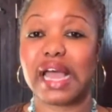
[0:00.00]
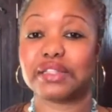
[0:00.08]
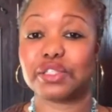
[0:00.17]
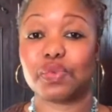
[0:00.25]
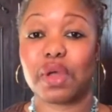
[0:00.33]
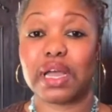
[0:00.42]

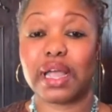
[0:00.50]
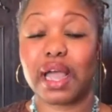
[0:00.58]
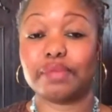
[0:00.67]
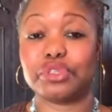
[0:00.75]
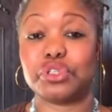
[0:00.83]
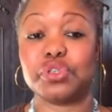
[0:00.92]
That's why
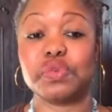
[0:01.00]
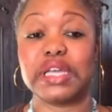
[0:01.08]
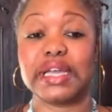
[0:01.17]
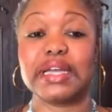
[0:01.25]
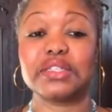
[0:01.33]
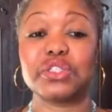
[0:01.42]
I'm
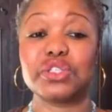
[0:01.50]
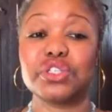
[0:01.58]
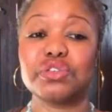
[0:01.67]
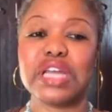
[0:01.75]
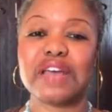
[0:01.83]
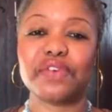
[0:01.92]
doing it. So
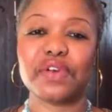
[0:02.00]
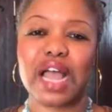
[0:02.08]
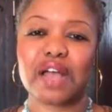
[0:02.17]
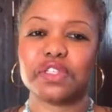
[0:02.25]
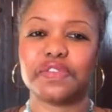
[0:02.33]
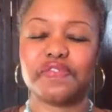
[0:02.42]
you never
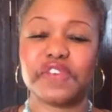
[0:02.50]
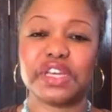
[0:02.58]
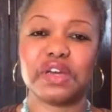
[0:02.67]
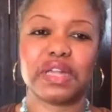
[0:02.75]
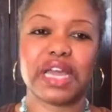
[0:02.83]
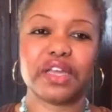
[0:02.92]
have to
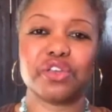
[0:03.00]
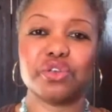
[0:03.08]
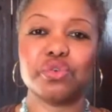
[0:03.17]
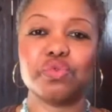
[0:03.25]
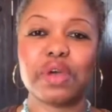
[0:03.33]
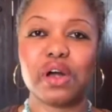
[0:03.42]
feel like
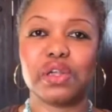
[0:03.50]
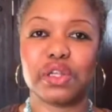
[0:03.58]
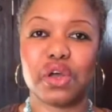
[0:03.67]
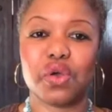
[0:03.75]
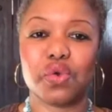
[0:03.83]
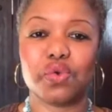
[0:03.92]
you
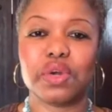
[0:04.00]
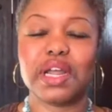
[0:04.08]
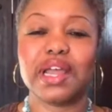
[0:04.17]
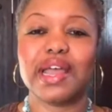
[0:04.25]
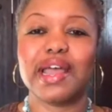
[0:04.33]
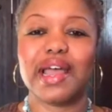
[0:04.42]
alone